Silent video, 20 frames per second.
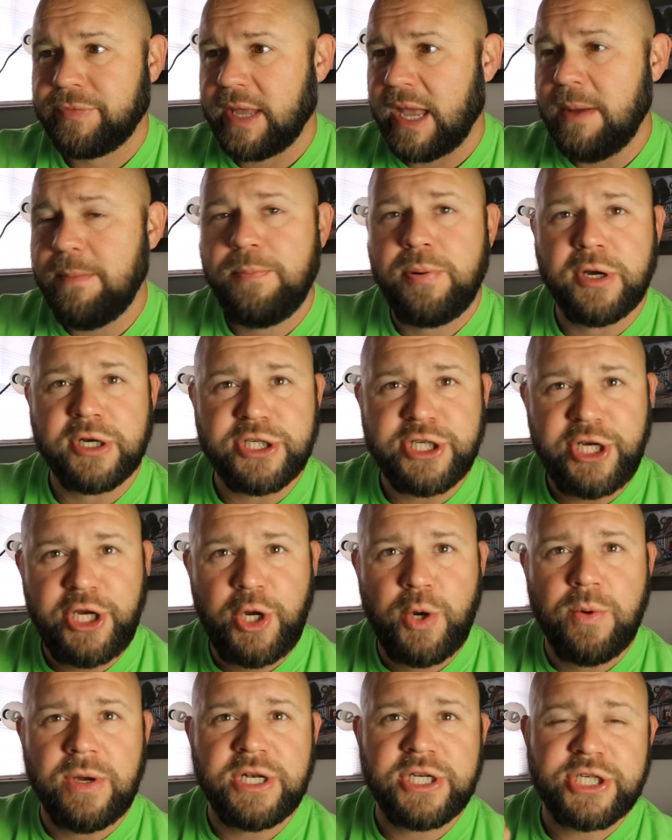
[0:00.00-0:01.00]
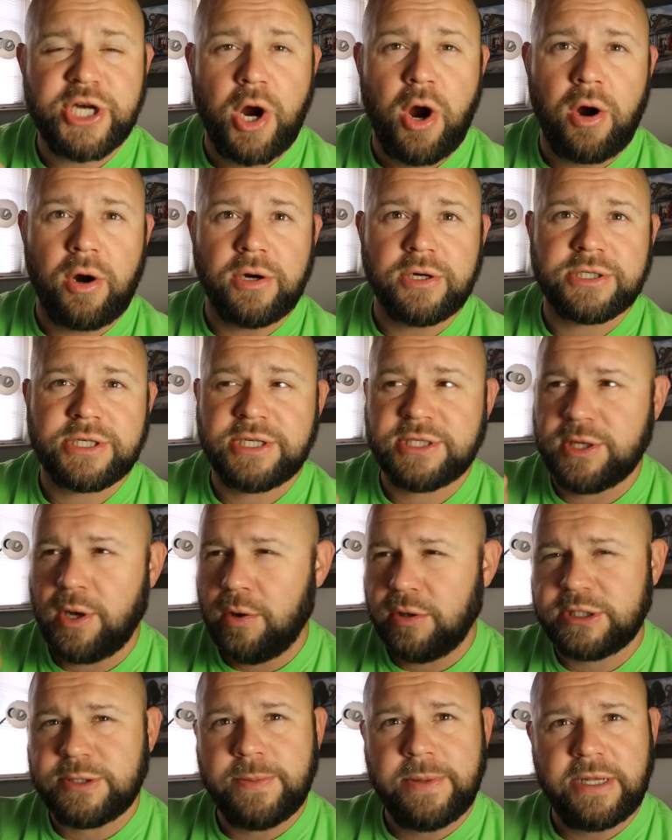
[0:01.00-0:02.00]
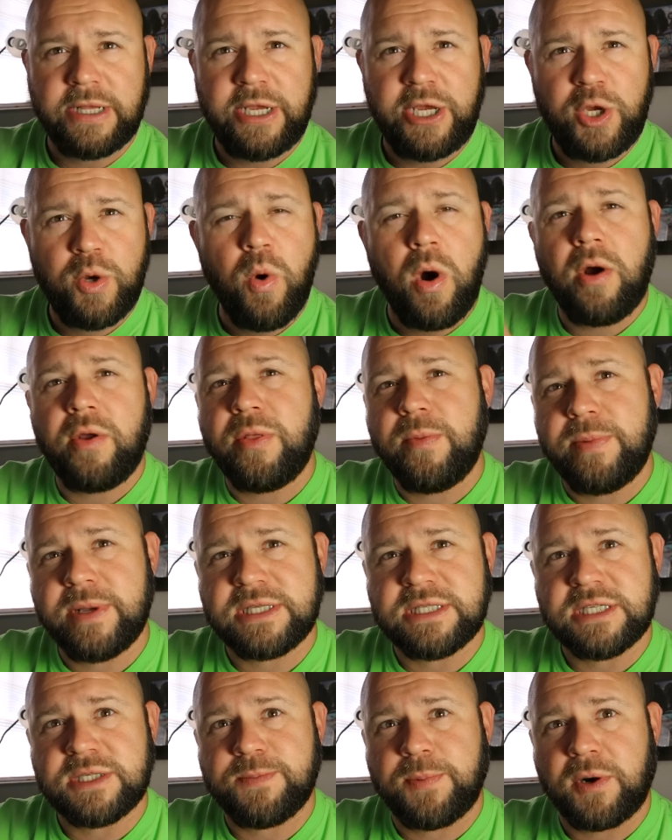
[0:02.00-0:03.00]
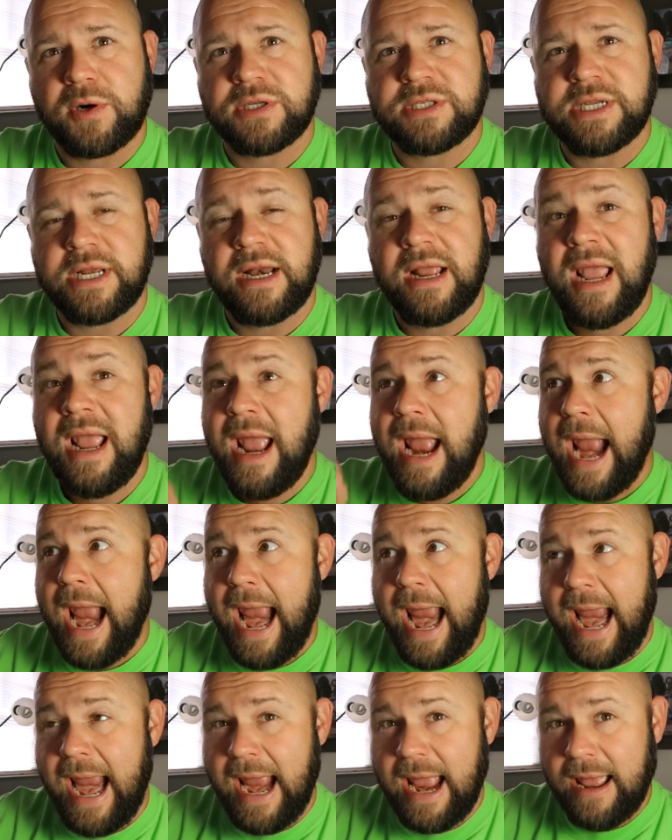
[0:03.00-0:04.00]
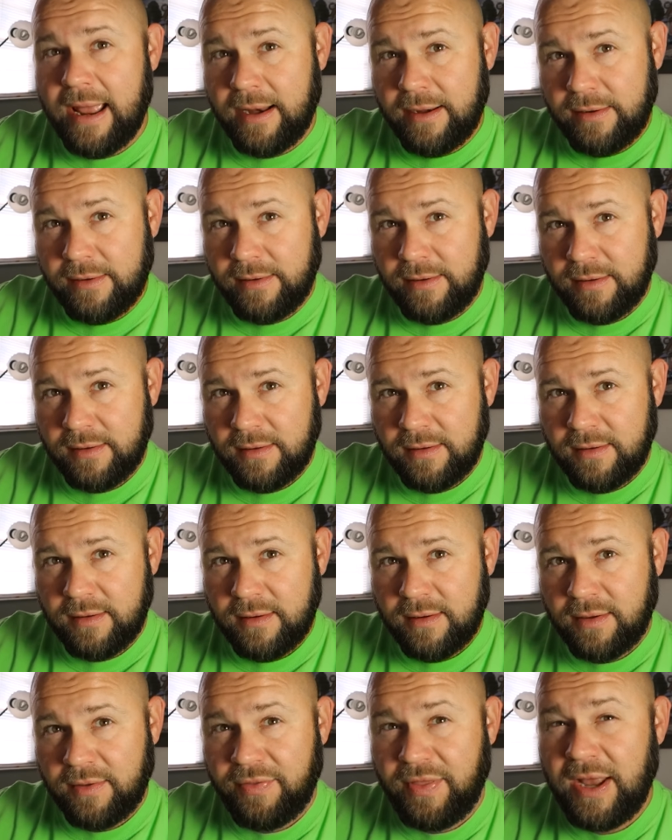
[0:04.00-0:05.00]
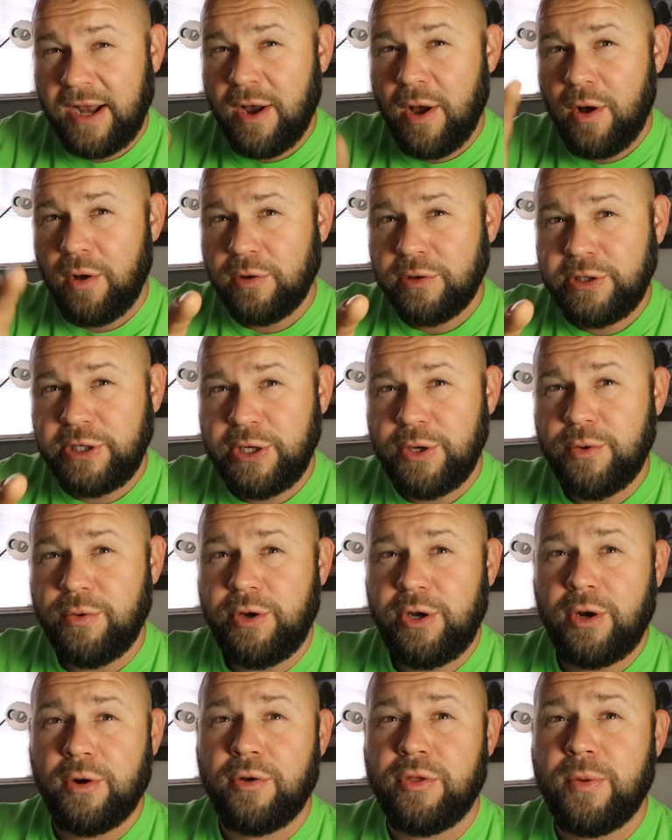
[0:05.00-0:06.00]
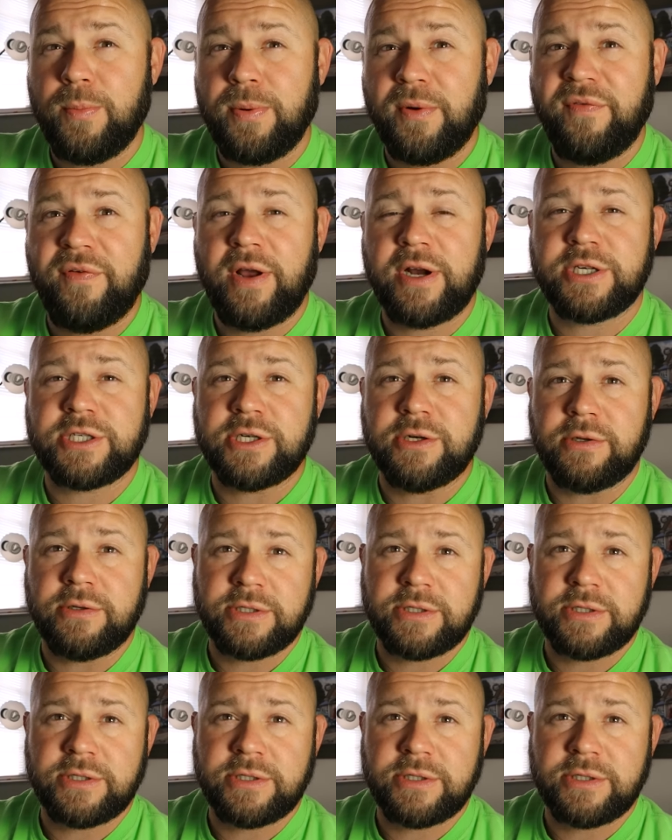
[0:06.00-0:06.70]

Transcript: It puts you in charge, because ultimately you are the business person, and they called you. You're the professional.